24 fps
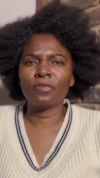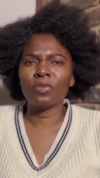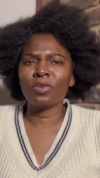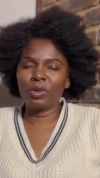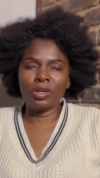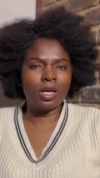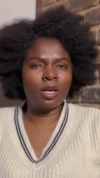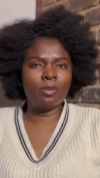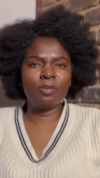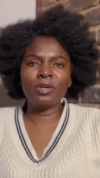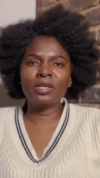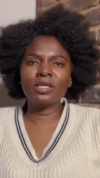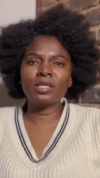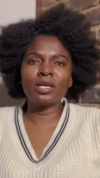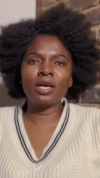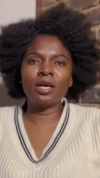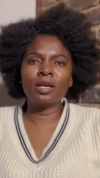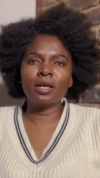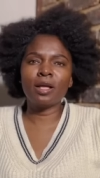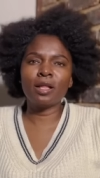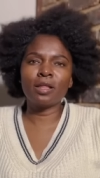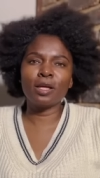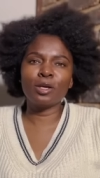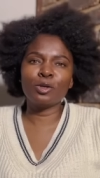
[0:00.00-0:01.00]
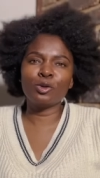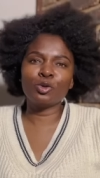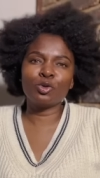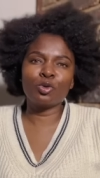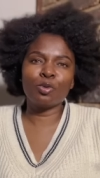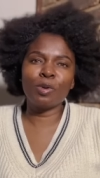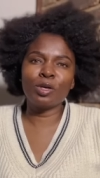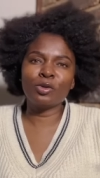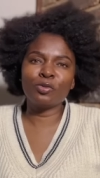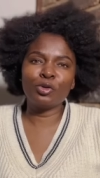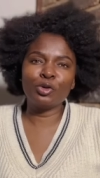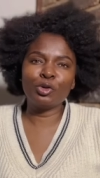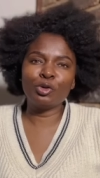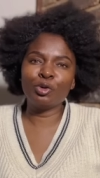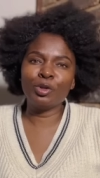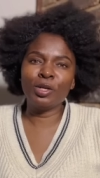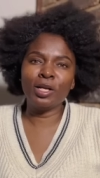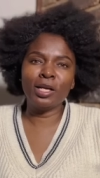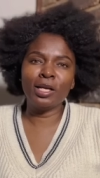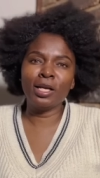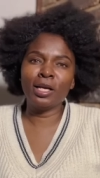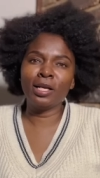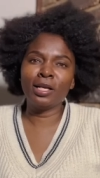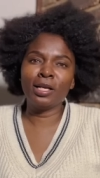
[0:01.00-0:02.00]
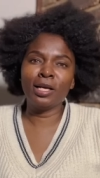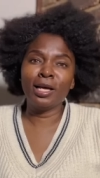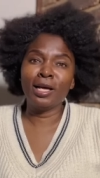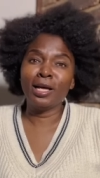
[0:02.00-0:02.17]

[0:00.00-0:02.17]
That being said, thank you so much for tuning in.